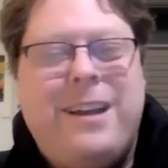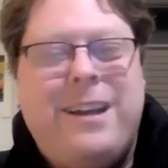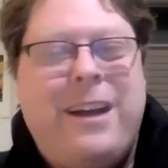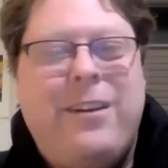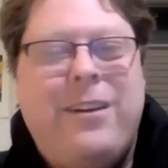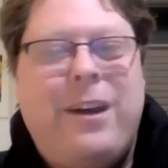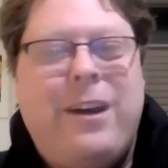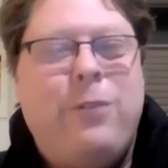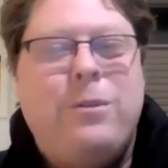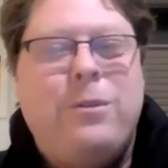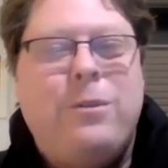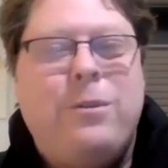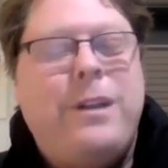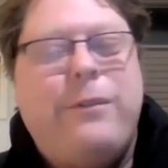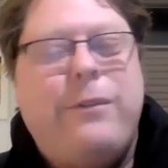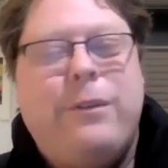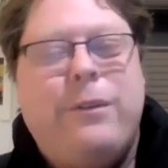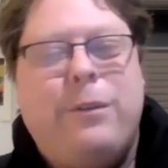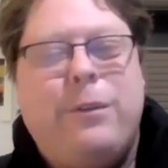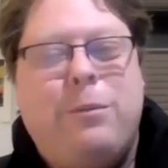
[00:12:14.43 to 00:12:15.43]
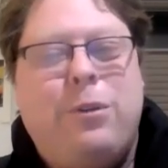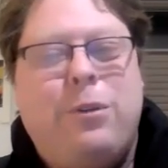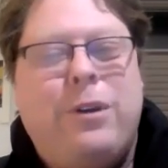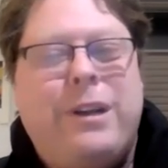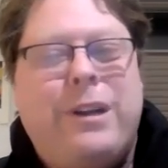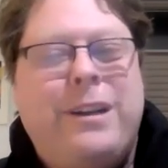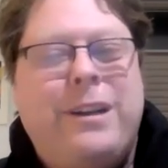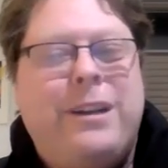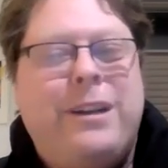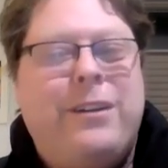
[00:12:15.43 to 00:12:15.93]
I was never
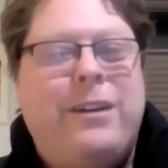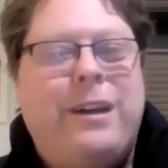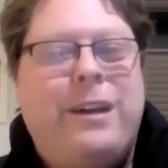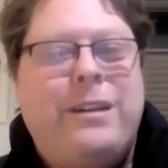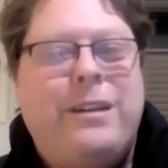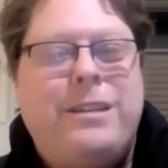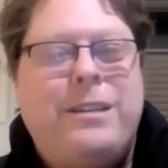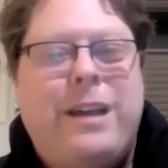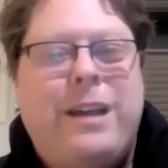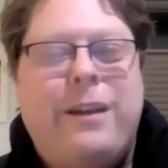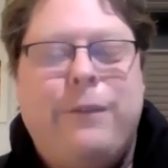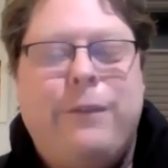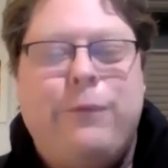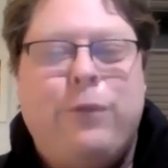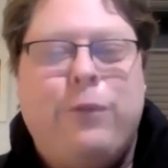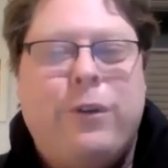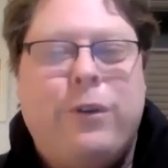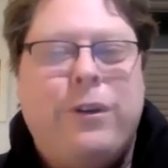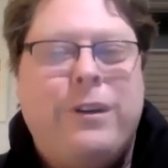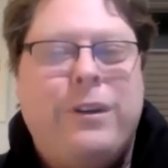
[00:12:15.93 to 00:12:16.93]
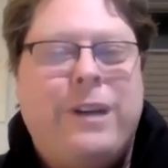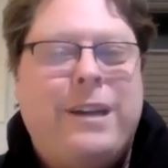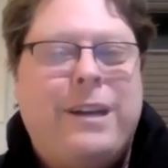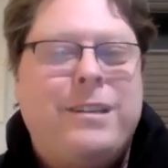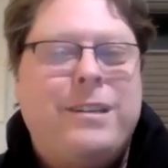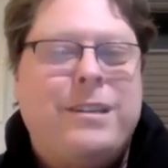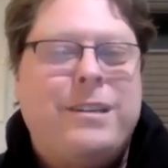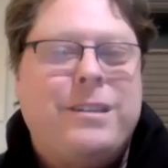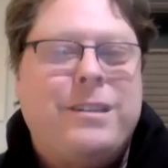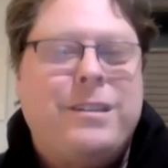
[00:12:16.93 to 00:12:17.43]
deployed. No, I sat in Fort Hood,
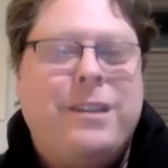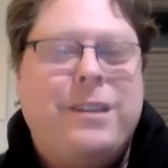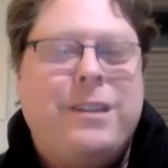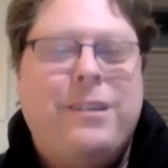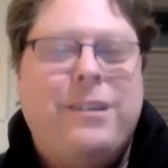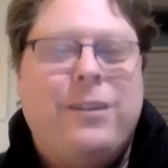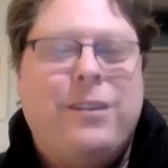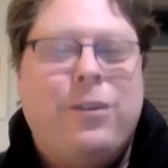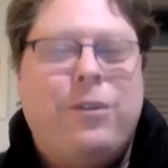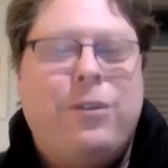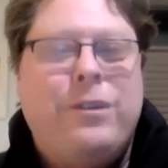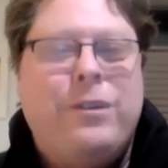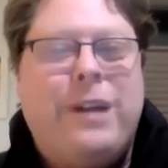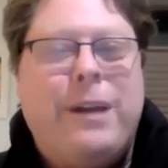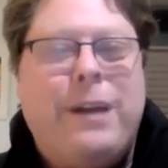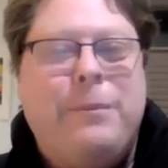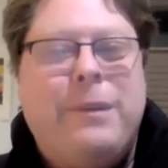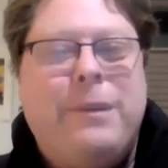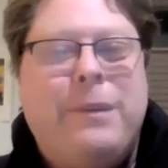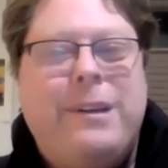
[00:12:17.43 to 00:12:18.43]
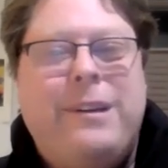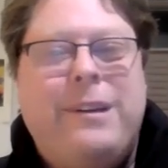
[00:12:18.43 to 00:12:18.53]
Texas, the whole time.